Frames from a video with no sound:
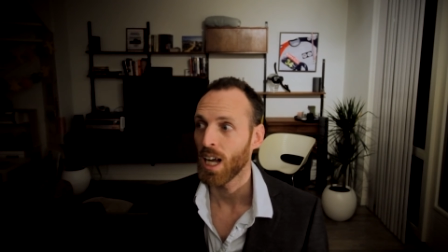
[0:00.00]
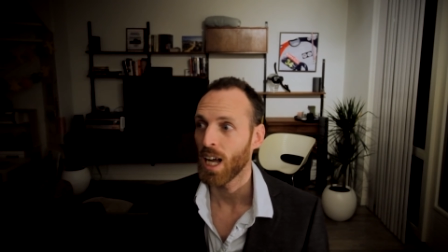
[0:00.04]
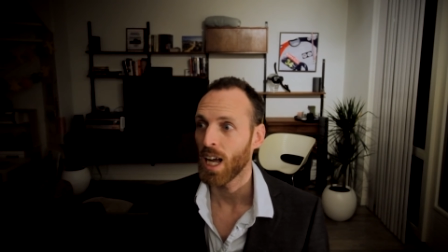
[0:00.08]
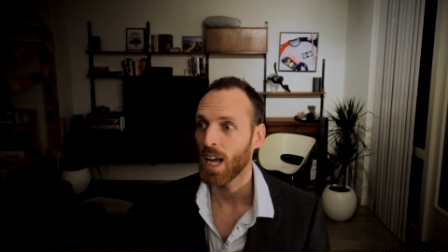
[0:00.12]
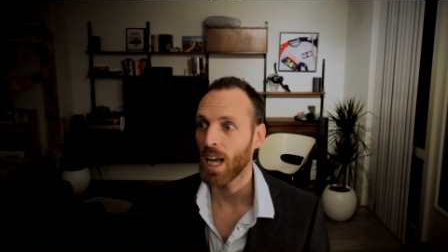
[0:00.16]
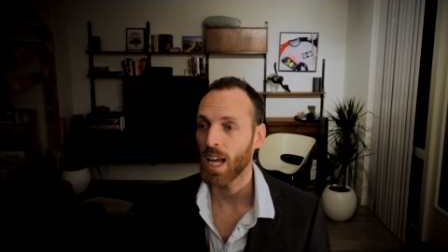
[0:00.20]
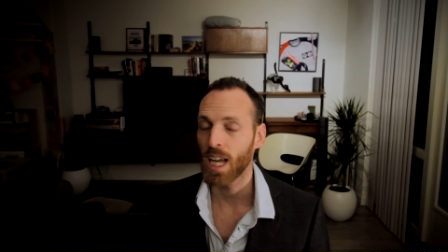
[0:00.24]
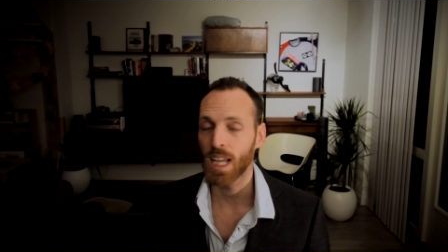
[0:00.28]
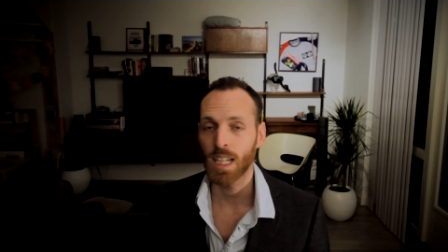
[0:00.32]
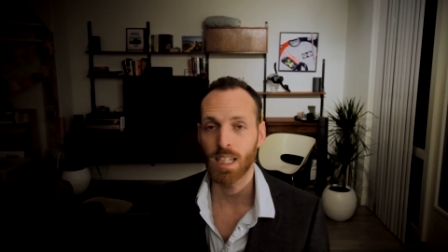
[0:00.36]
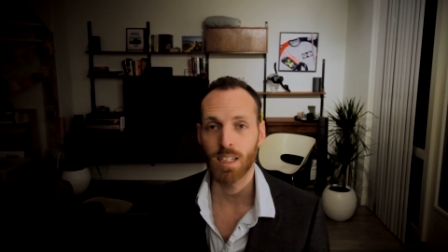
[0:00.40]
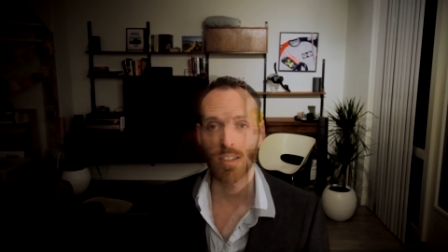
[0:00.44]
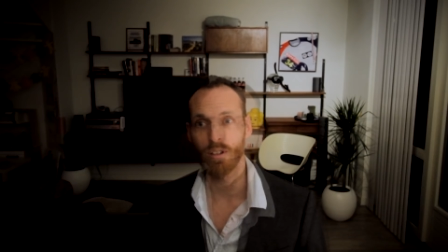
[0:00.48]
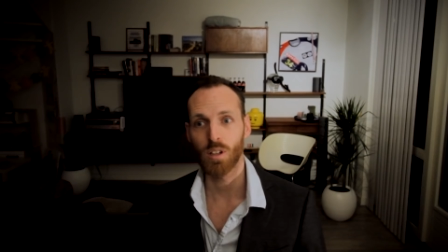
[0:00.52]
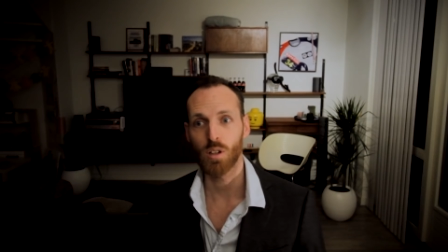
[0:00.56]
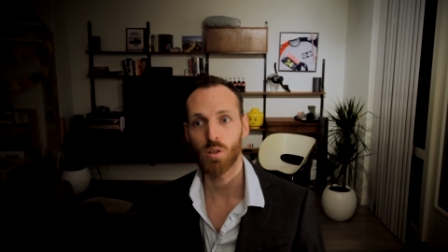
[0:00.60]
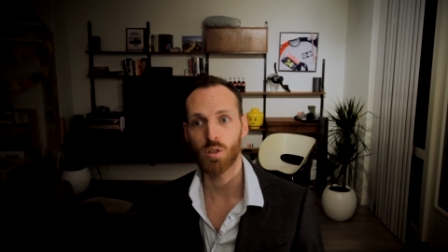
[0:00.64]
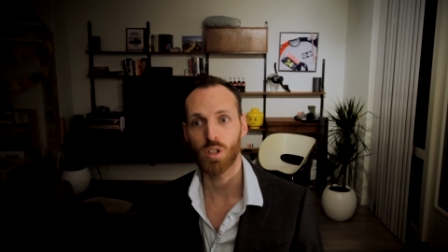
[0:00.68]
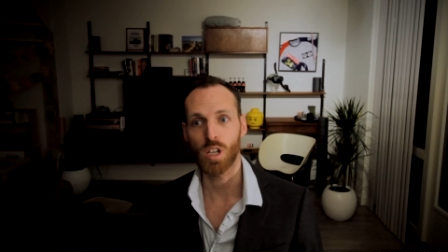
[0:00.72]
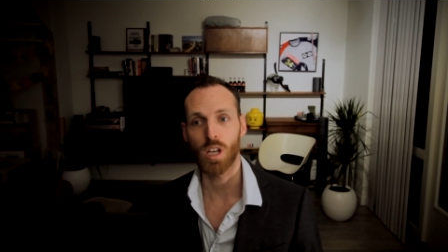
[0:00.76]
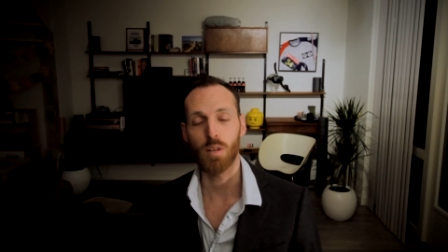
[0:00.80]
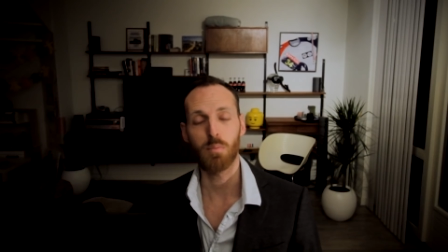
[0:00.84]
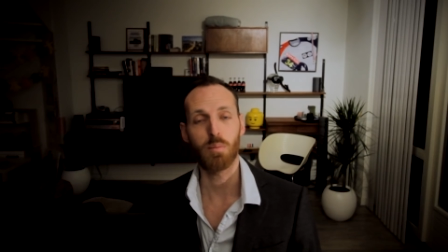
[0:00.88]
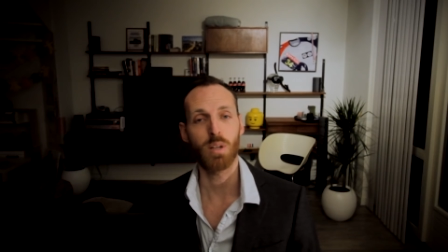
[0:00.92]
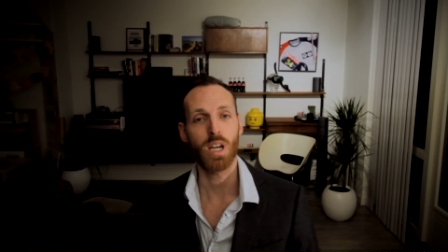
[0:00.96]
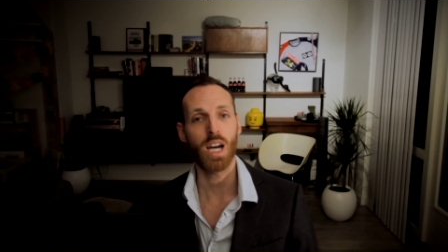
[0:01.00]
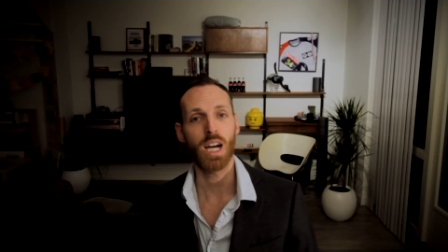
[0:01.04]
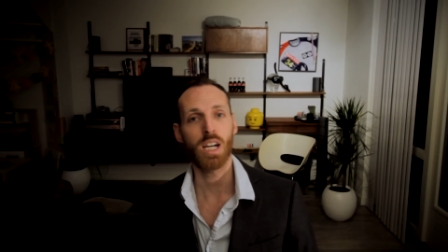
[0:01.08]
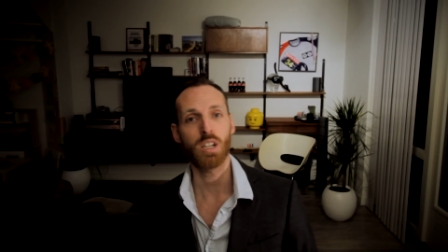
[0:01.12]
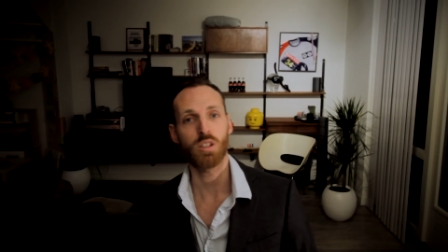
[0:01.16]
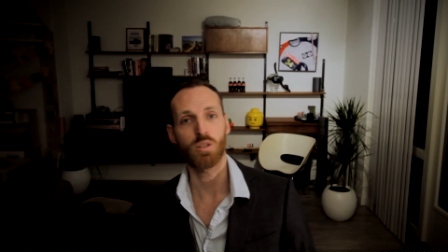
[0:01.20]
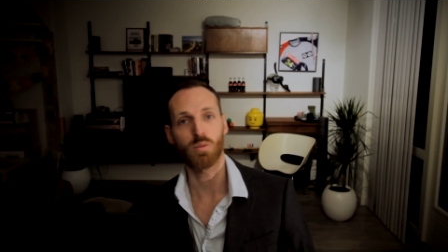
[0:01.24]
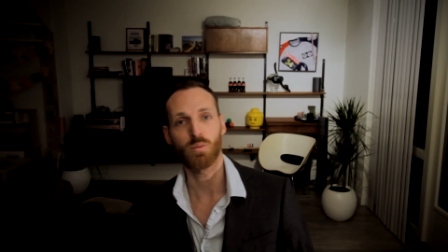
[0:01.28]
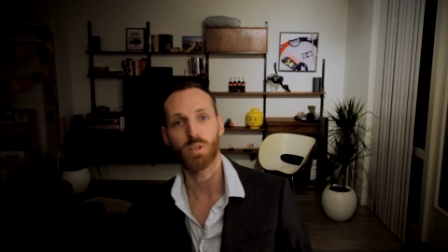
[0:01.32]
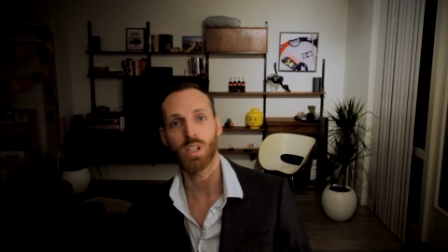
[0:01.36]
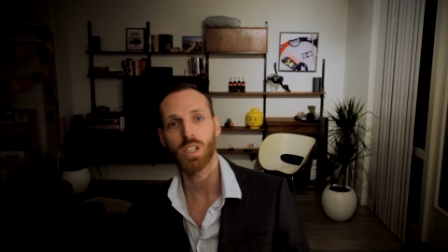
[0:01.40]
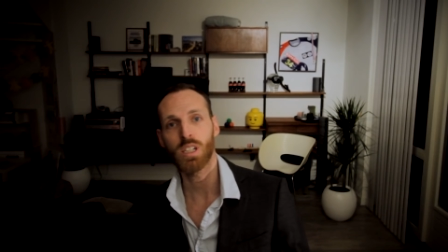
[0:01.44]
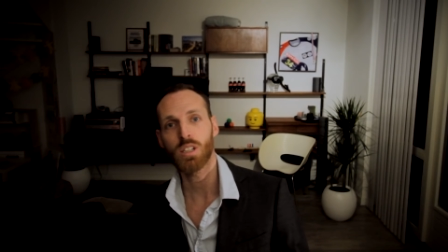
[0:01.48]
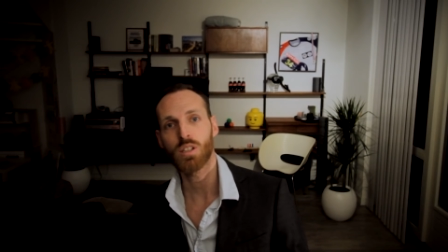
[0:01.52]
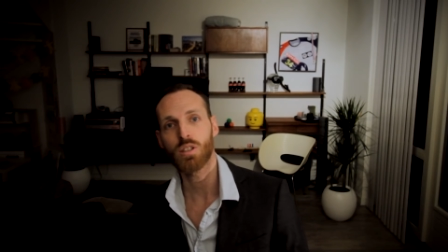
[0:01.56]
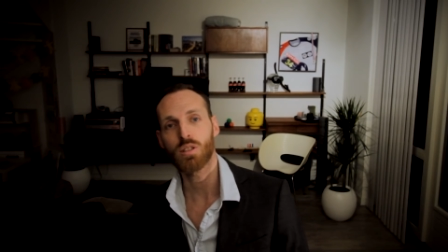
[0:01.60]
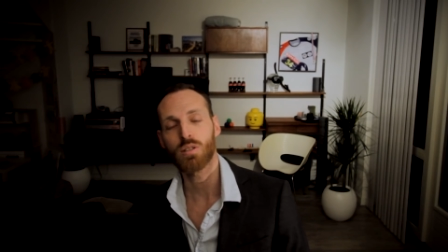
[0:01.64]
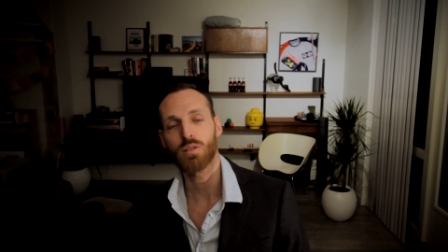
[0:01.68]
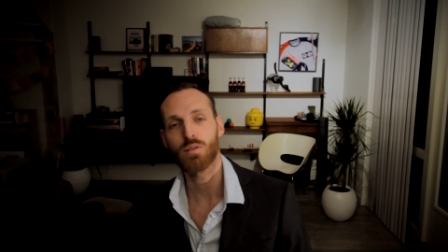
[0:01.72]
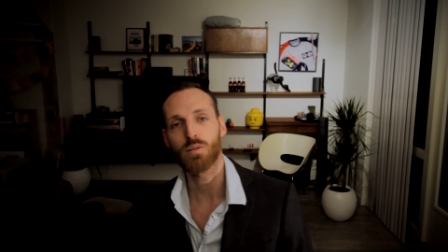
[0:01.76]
And those APIs ranged